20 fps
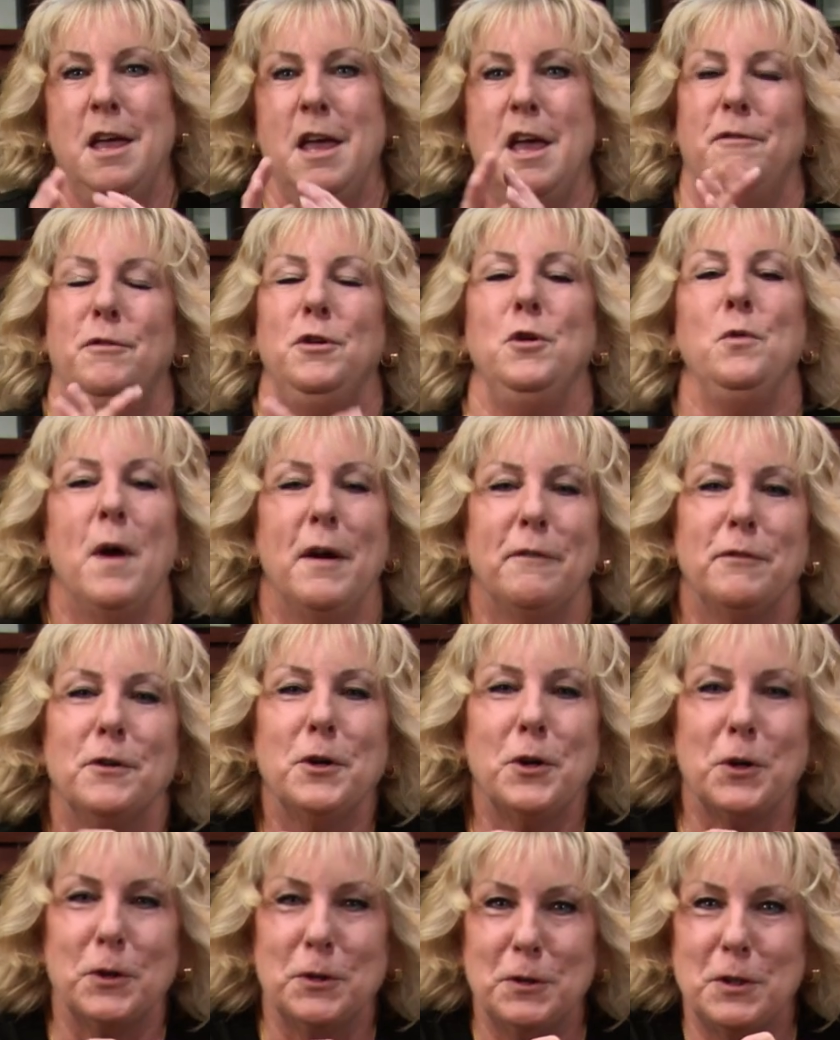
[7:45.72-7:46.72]
Have you ever
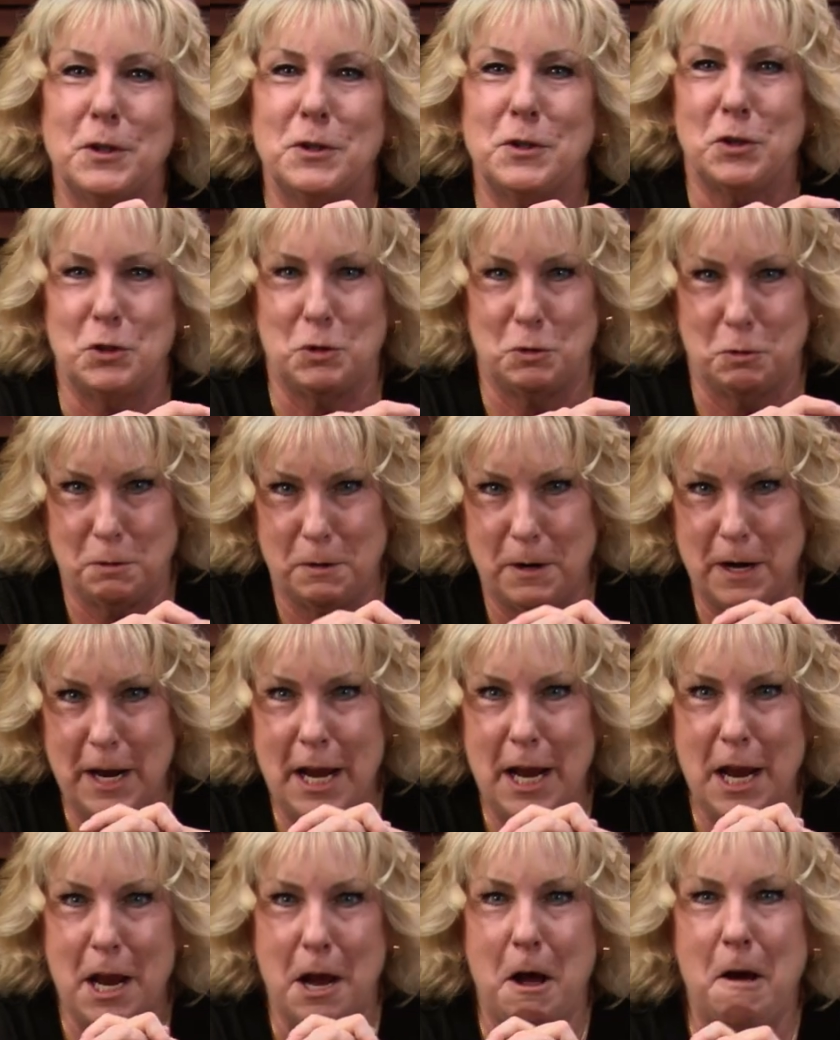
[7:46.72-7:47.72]
heard the
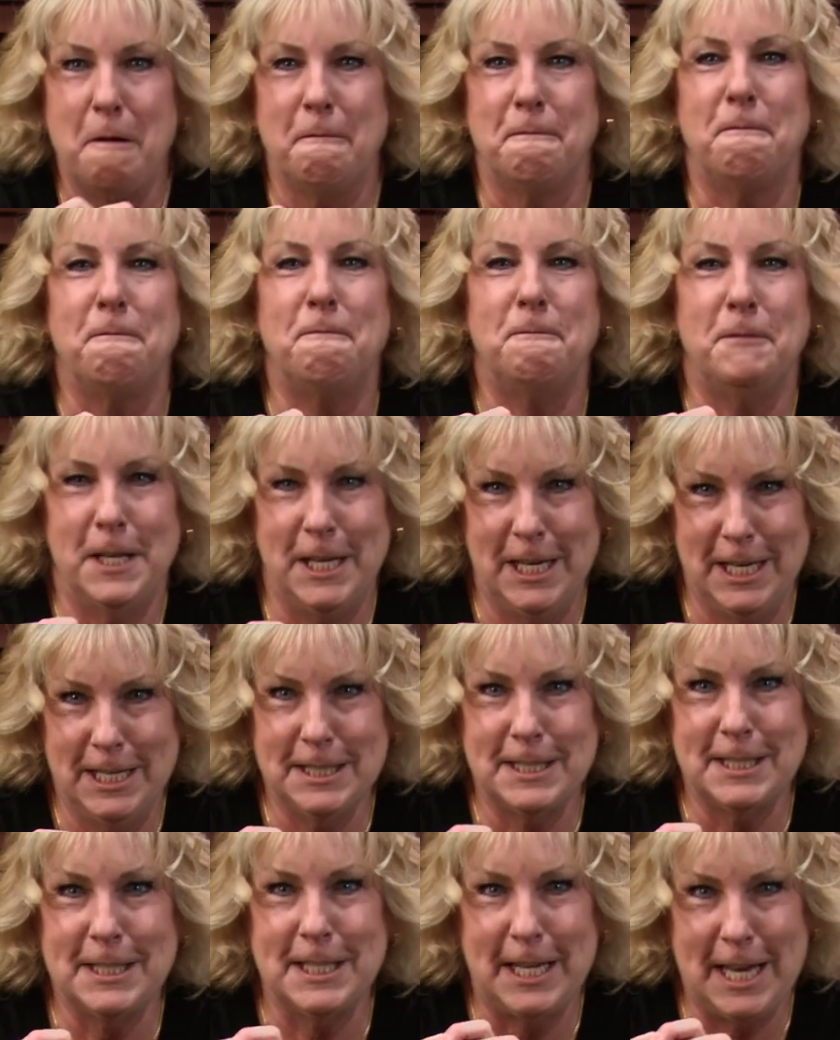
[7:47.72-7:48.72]
story of
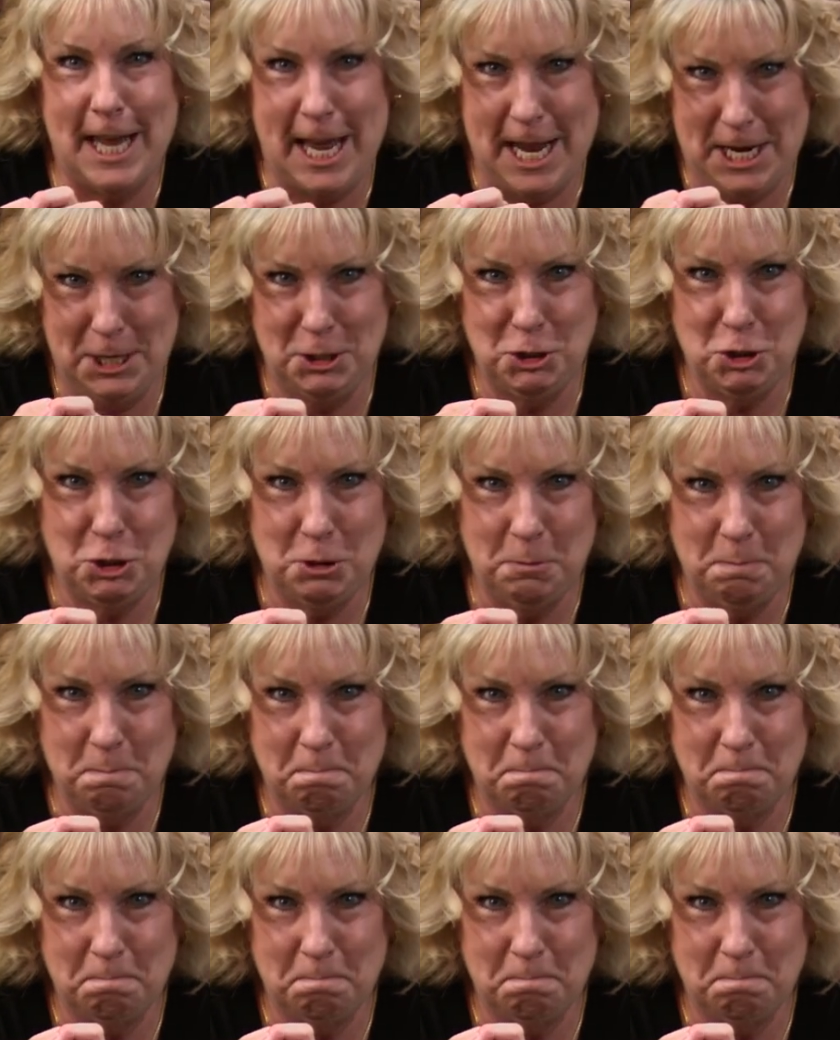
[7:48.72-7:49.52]
Phineas Gage?